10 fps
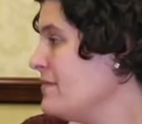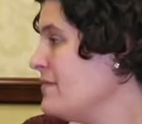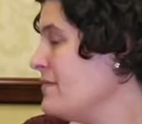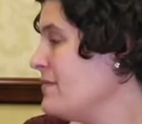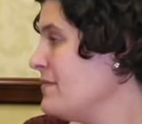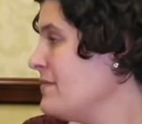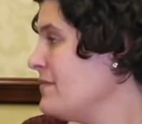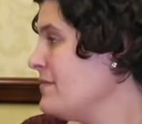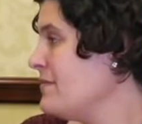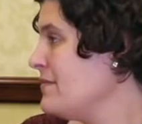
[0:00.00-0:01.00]

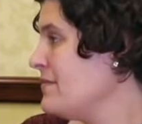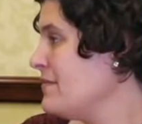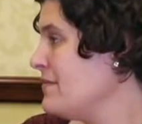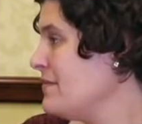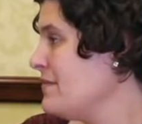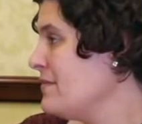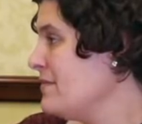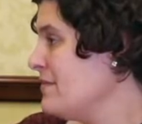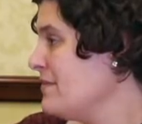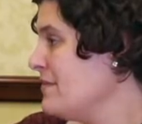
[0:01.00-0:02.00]

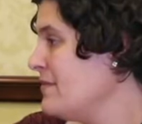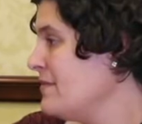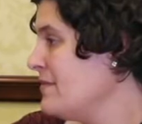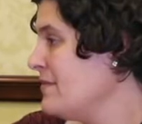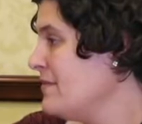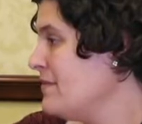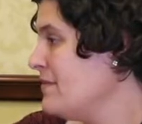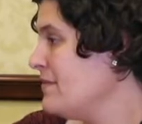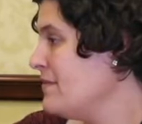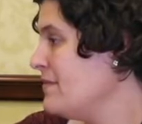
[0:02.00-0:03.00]

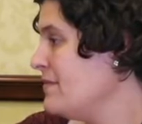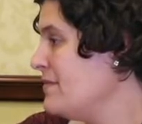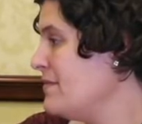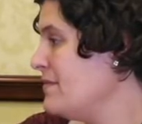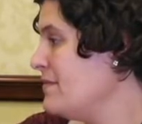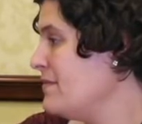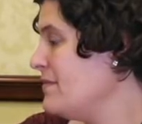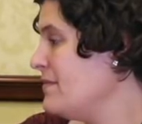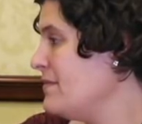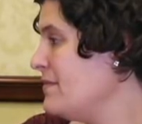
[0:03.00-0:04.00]

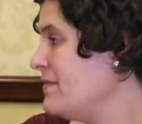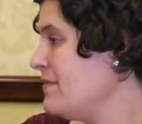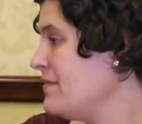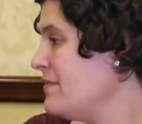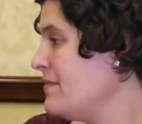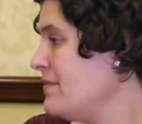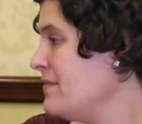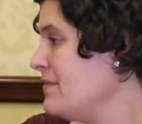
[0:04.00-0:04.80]
No words are spoken by the person on screen.